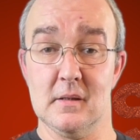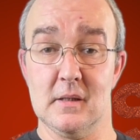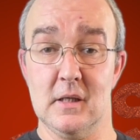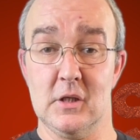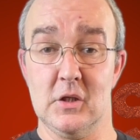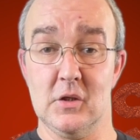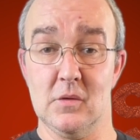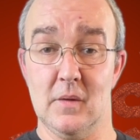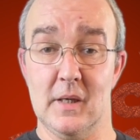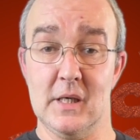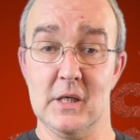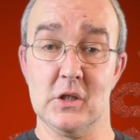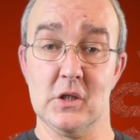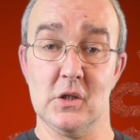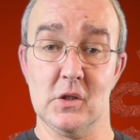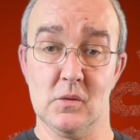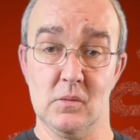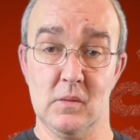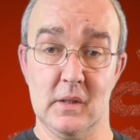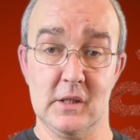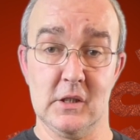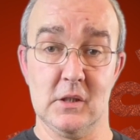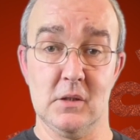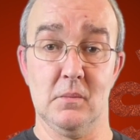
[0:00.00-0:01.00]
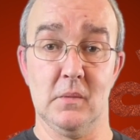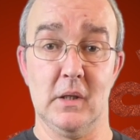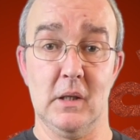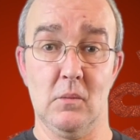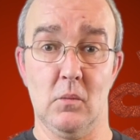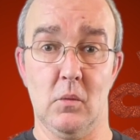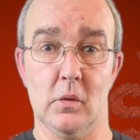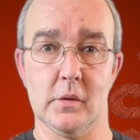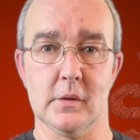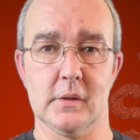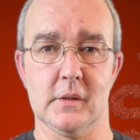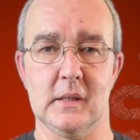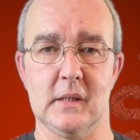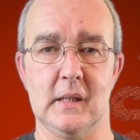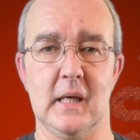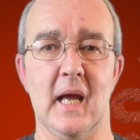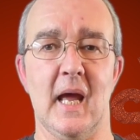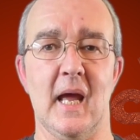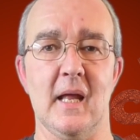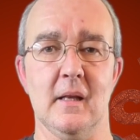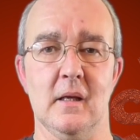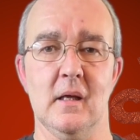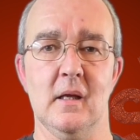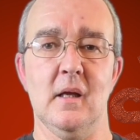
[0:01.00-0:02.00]
situations when somebody wants to
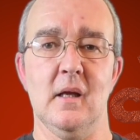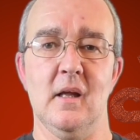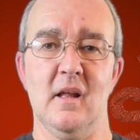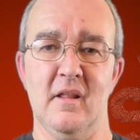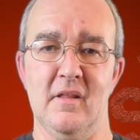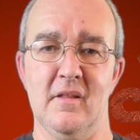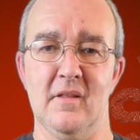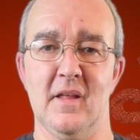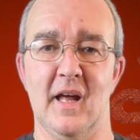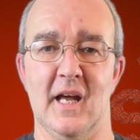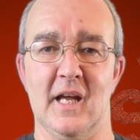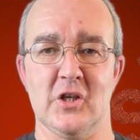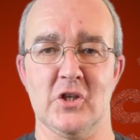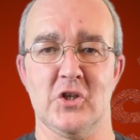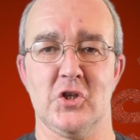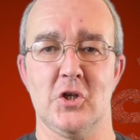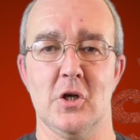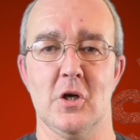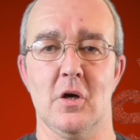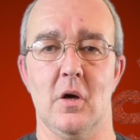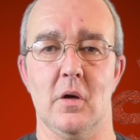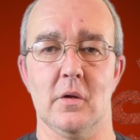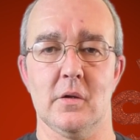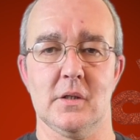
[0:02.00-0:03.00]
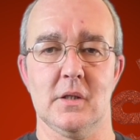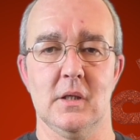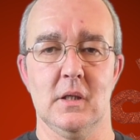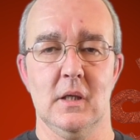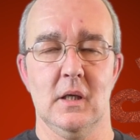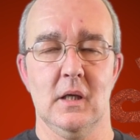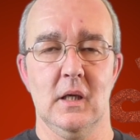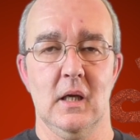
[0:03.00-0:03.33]
get that shot.